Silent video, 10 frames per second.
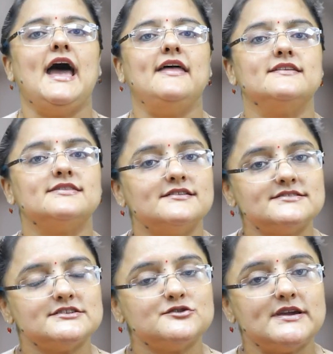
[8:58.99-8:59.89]
And the
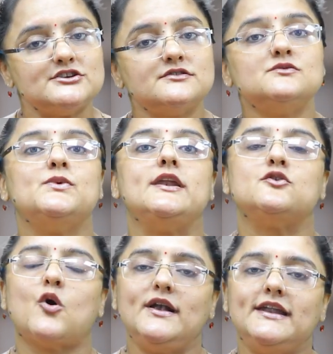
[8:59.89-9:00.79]
third situation,
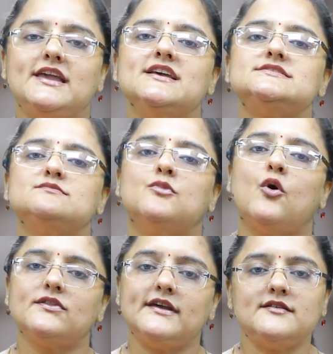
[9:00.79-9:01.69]
when royalty is
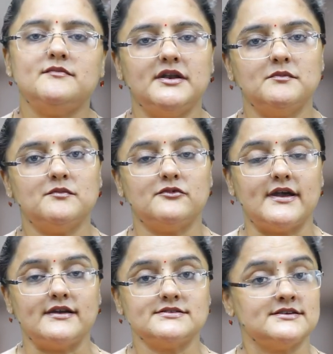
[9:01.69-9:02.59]
more than minimum
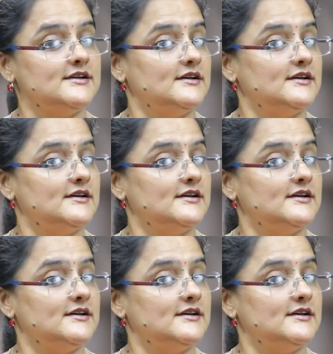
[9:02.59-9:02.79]
rent,